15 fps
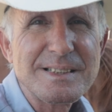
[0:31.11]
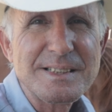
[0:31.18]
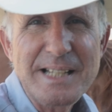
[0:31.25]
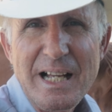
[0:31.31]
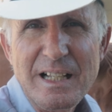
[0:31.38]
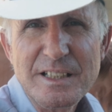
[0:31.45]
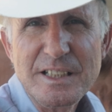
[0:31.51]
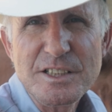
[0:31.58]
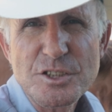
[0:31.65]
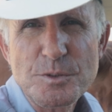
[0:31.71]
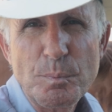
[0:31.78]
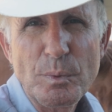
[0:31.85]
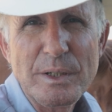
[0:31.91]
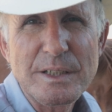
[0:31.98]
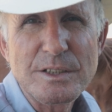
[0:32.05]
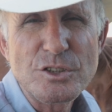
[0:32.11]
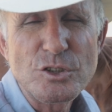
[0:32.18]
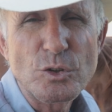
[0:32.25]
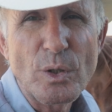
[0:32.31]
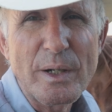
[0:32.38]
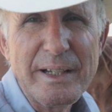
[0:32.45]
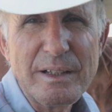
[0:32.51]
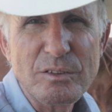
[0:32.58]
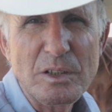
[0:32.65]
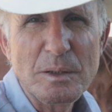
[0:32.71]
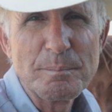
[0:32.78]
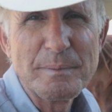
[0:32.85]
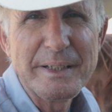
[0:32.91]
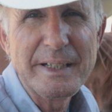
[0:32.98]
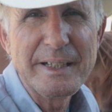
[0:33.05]
Stallion Springs Trail
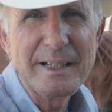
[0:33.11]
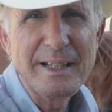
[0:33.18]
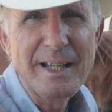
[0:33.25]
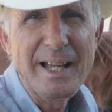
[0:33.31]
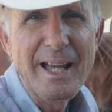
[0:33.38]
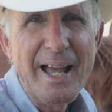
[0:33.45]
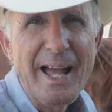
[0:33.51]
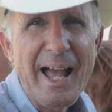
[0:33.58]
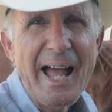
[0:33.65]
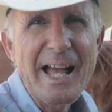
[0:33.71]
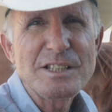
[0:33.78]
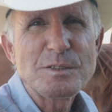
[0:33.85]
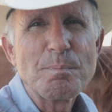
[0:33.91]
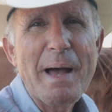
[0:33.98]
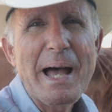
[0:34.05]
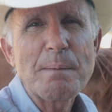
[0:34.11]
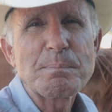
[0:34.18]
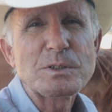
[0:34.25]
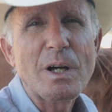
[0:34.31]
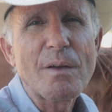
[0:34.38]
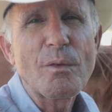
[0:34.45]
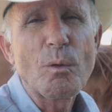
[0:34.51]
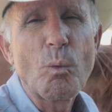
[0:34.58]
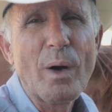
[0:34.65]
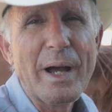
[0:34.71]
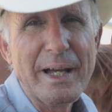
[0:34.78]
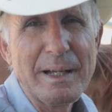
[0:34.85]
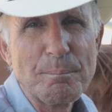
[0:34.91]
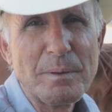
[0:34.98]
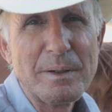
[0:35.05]
Committee has maps on the
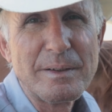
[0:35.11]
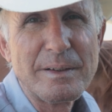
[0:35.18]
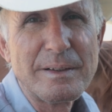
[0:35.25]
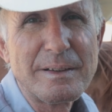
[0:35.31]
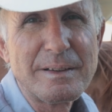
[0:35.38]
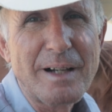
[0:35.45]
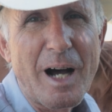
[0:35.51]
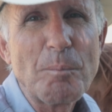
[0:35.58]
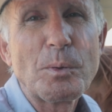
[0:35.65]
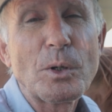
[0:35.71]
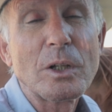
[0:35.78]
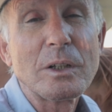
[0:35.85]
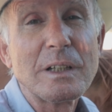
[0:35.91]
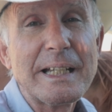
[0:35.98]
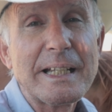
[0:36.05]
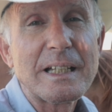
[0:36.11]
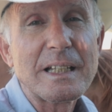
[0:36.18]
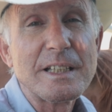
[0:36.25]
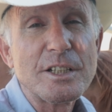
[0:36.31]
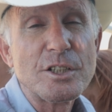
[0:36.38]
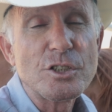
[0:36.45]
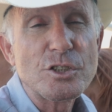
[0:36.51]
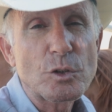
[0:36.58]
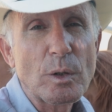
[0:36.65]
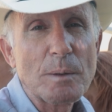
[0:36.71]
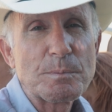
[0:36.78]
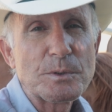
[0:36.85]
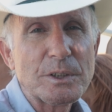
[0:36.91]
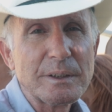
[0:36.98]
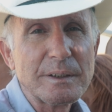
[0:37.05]
web. I'll put a link in the
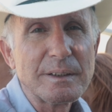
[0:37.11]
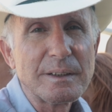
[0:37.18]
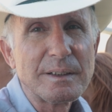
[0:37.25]
description.